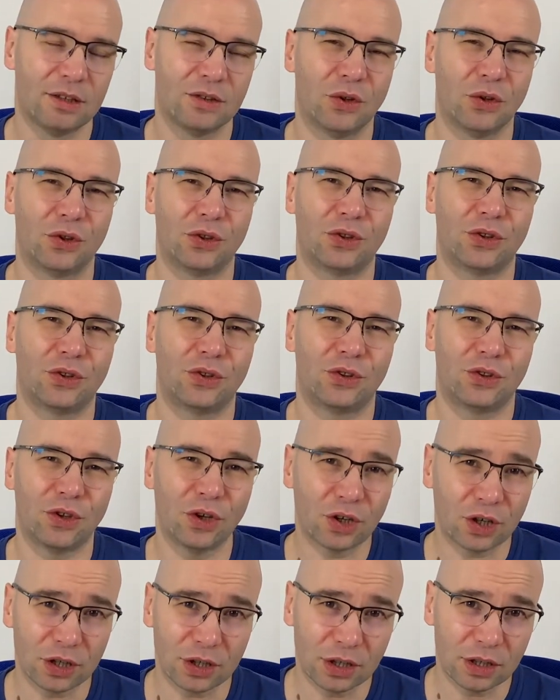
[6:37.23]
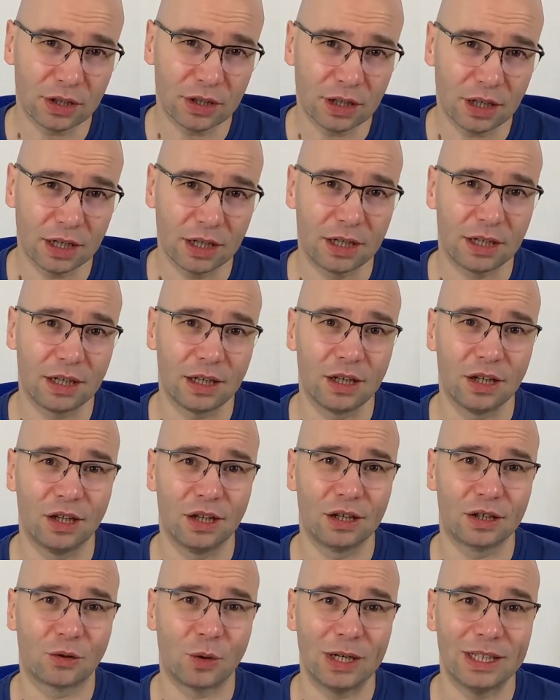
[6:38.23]
The second
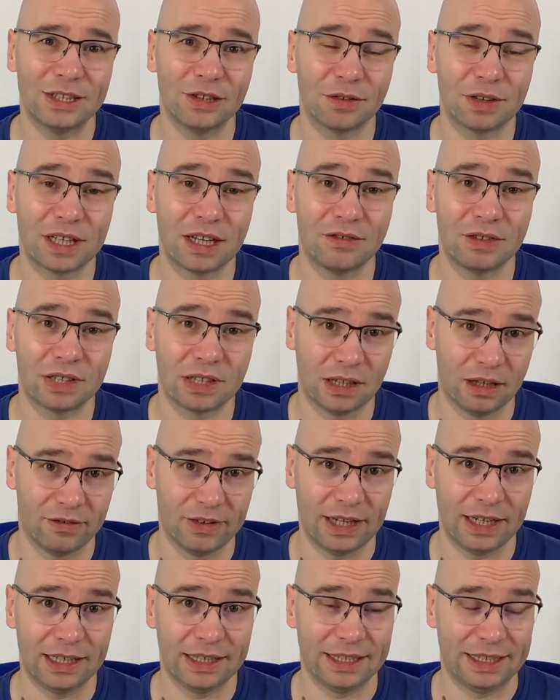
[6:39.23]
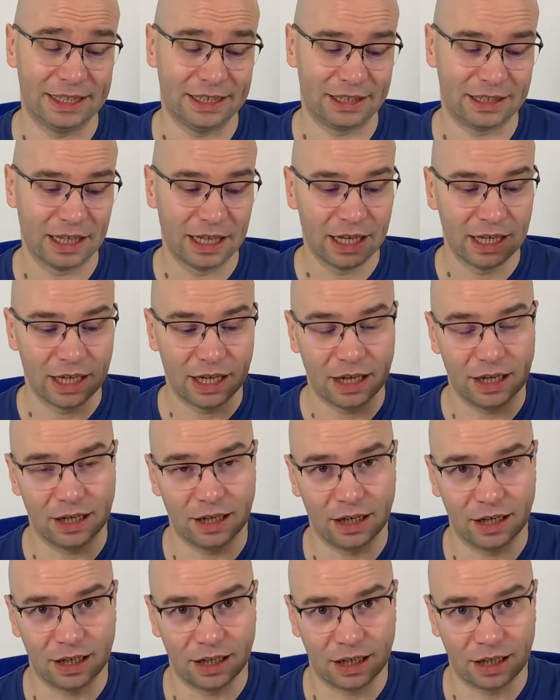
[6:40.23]
quality of service level is
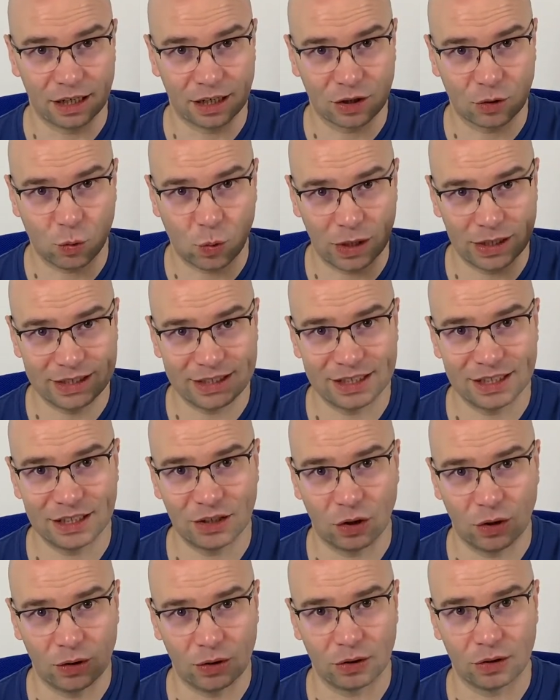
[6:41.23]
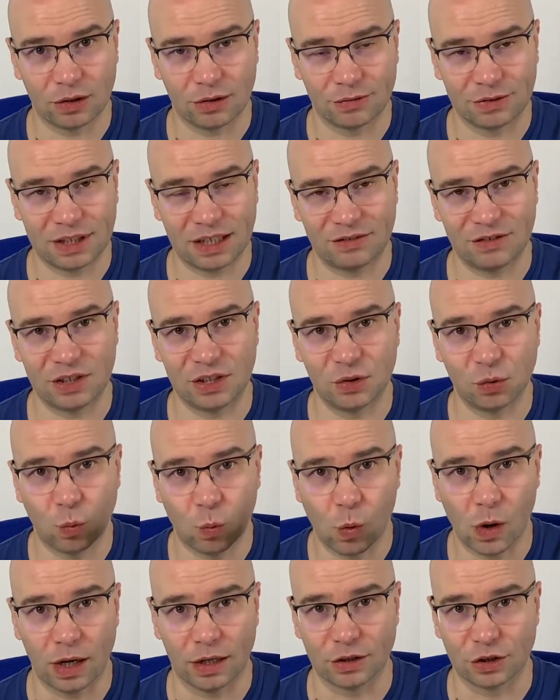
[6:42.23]
quality of service
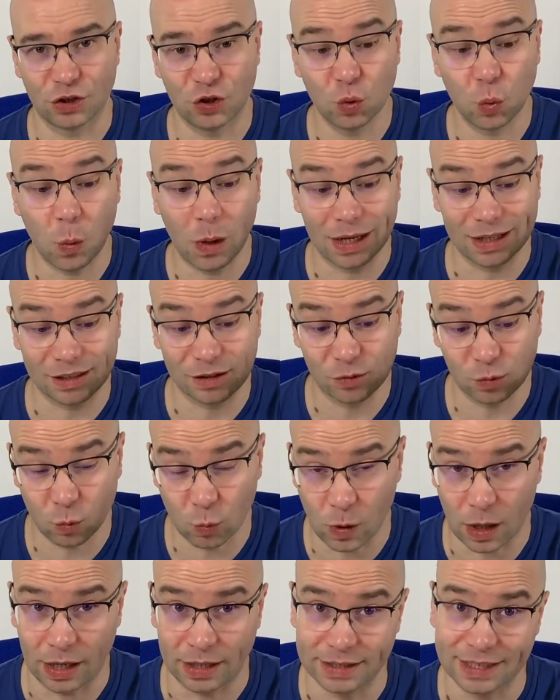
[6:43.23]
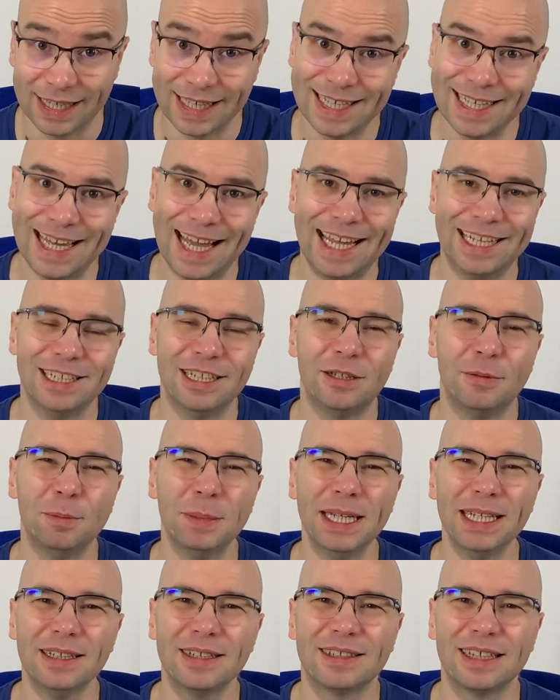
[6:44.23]
1, QoS 1. And it
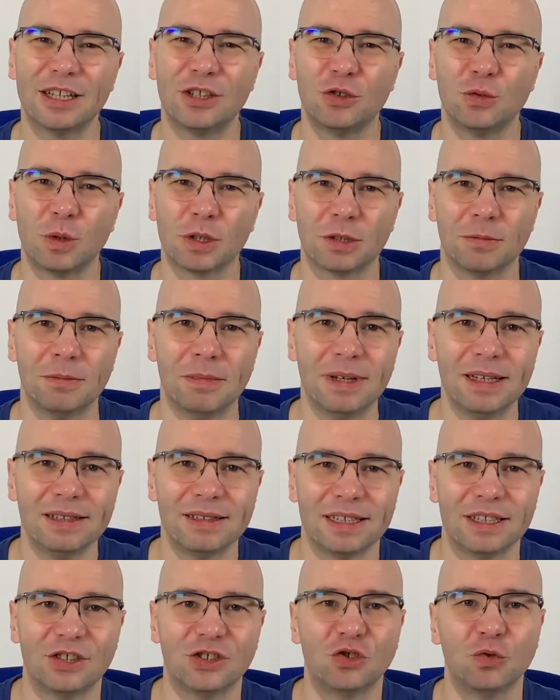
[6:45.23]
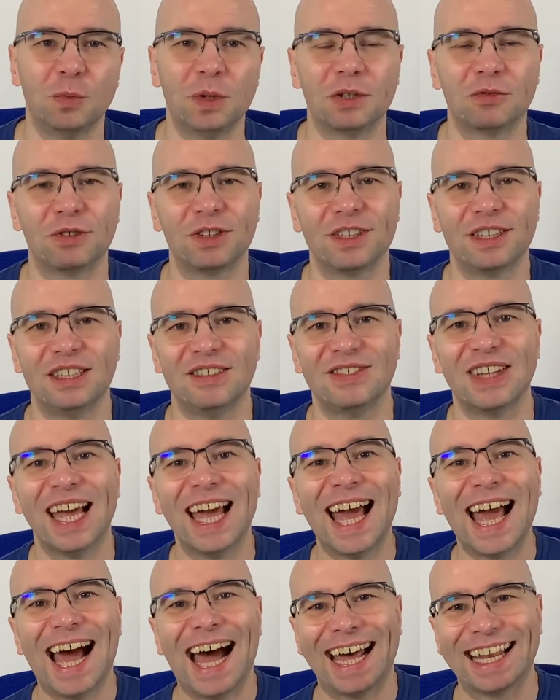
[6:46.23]
means that you want a message to be received
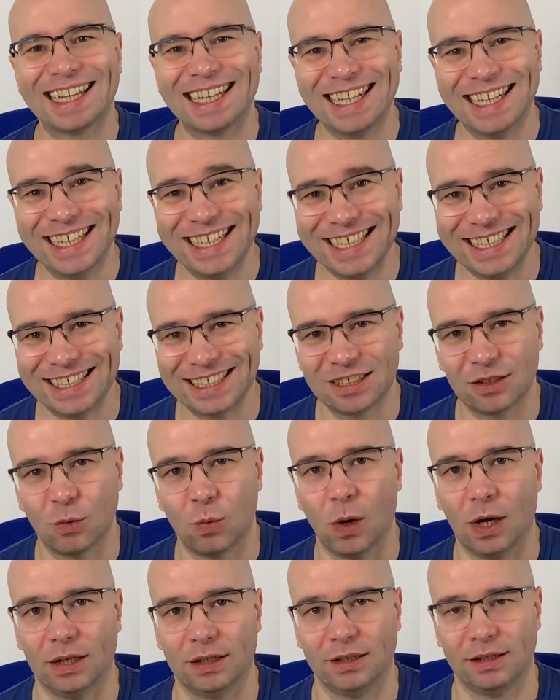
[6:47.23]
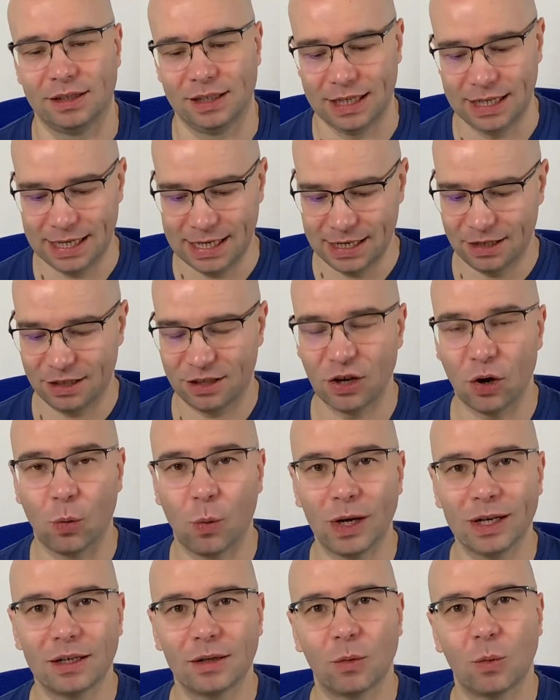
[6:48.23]
at least once. So
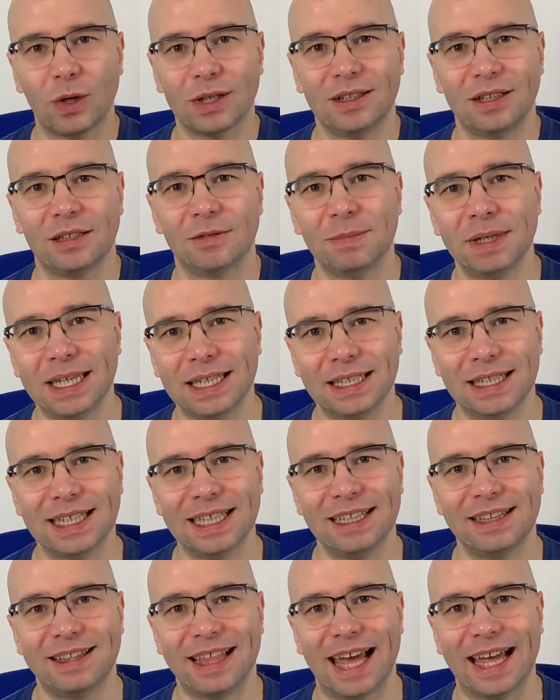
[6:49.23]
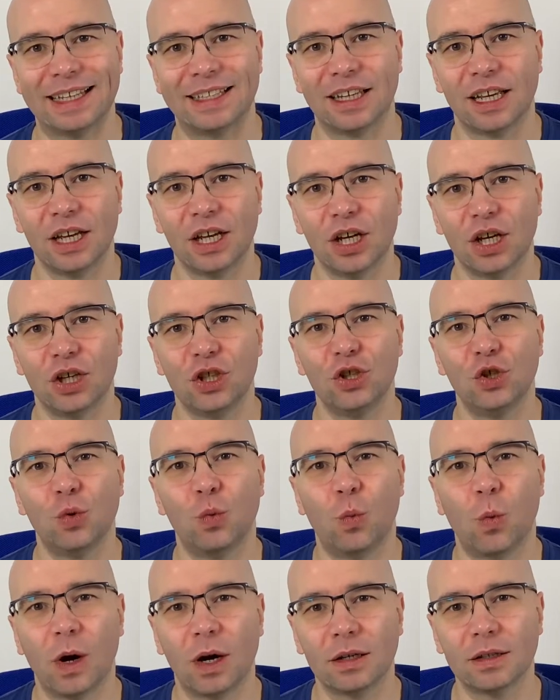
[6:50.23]
what this means is that you
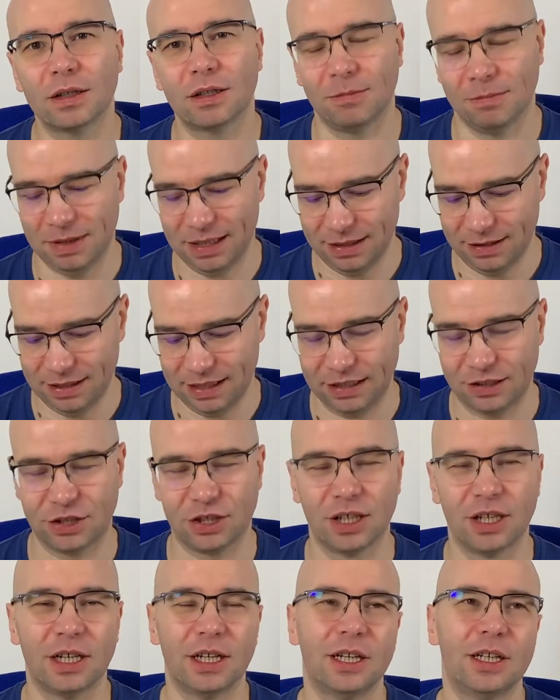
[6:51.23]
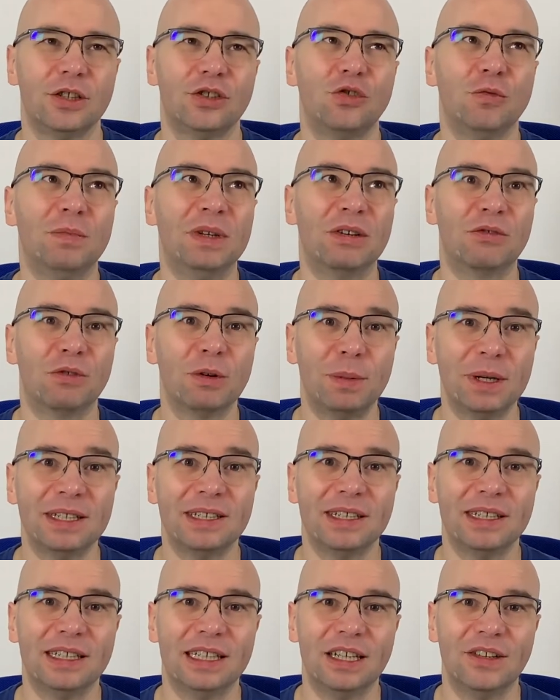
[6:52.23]
want the message to be
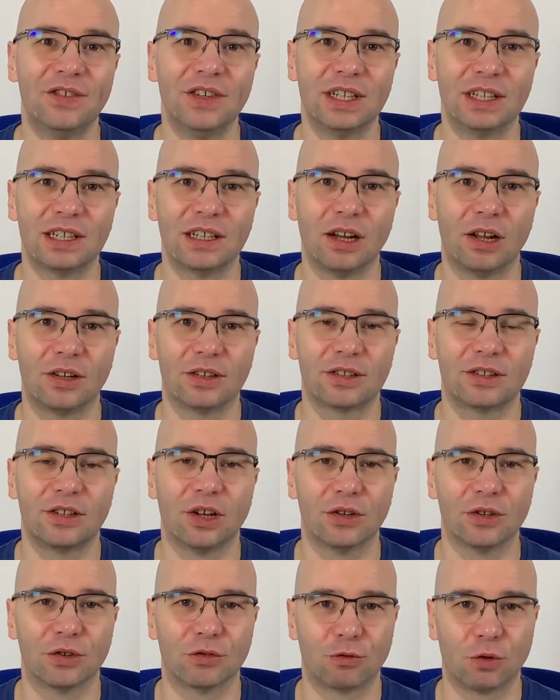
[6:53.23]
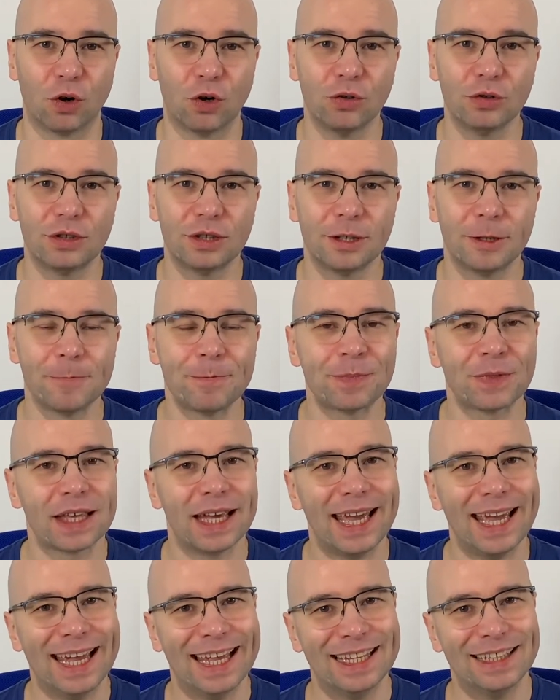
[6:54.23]
repeated if it's lost down the road,
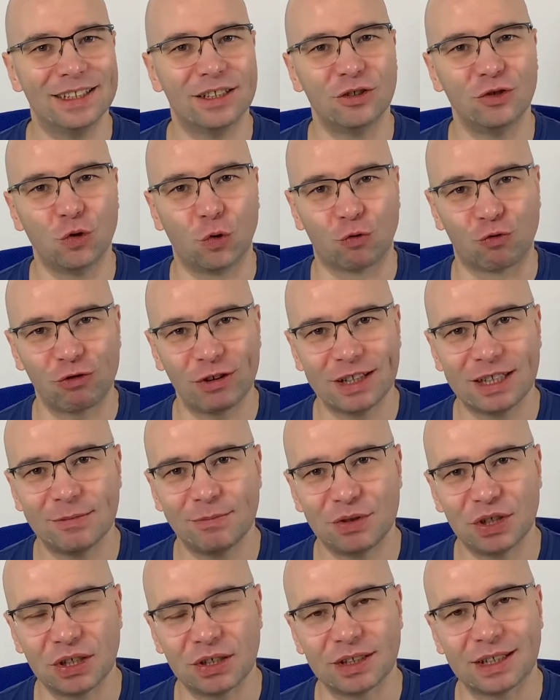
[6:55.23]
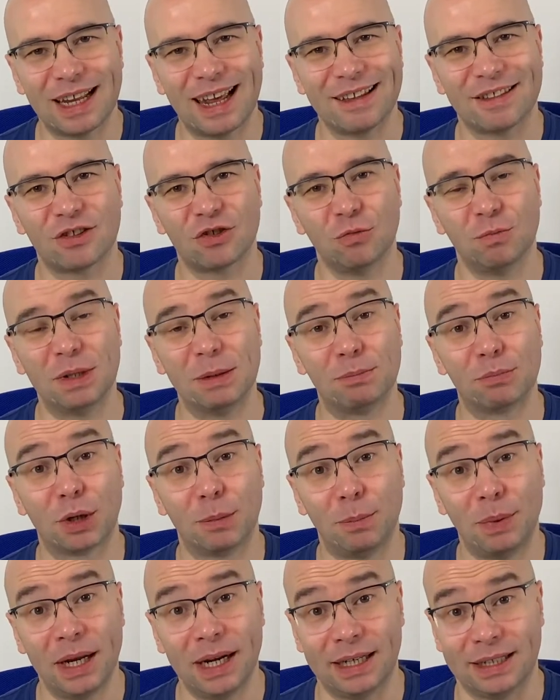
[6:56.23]
and your recipient has to be
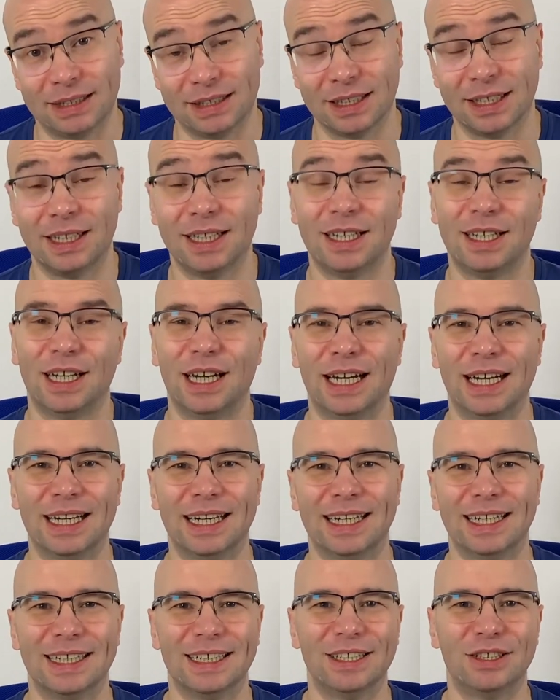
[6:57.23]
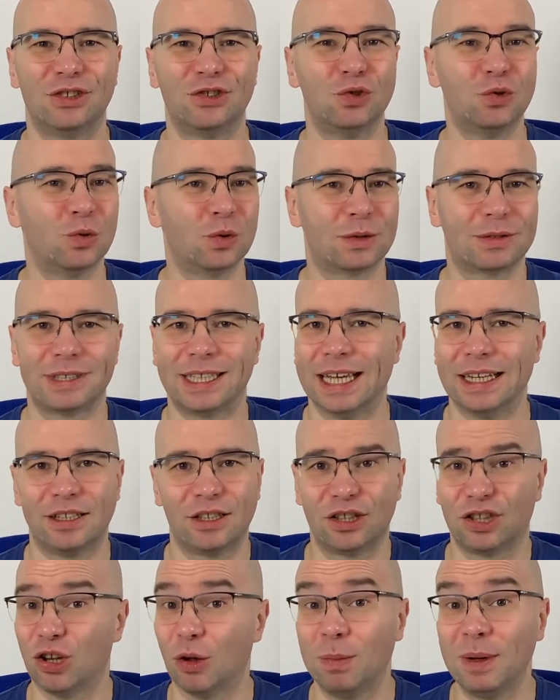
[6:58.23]
prepared to
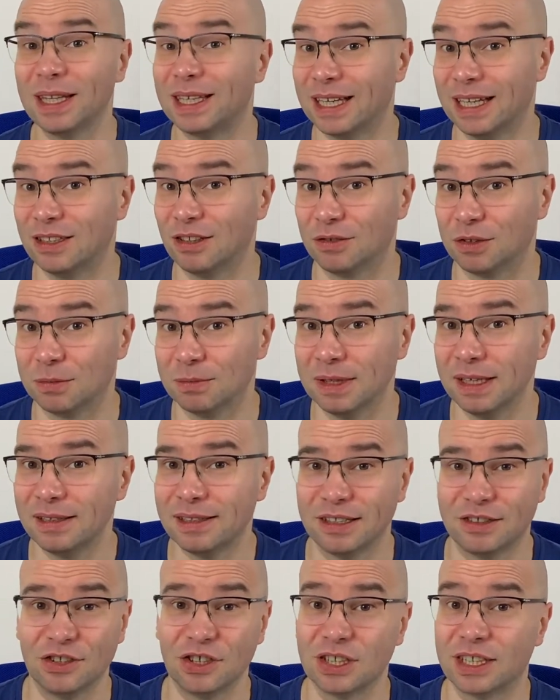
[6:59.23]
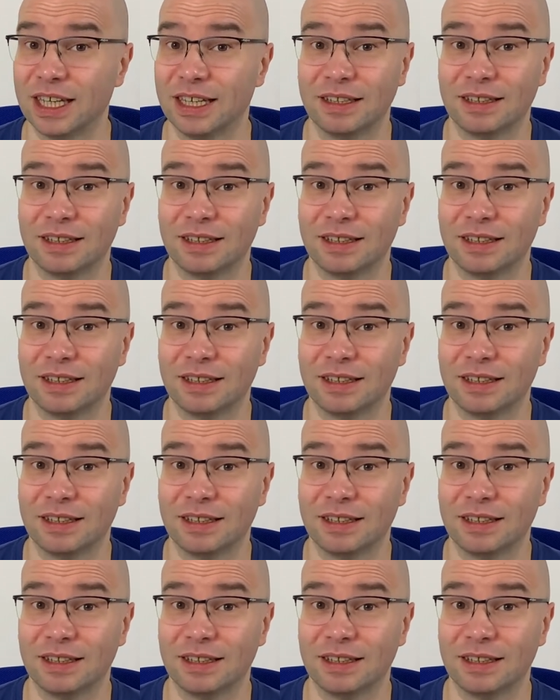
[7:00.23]
get duplicate of the message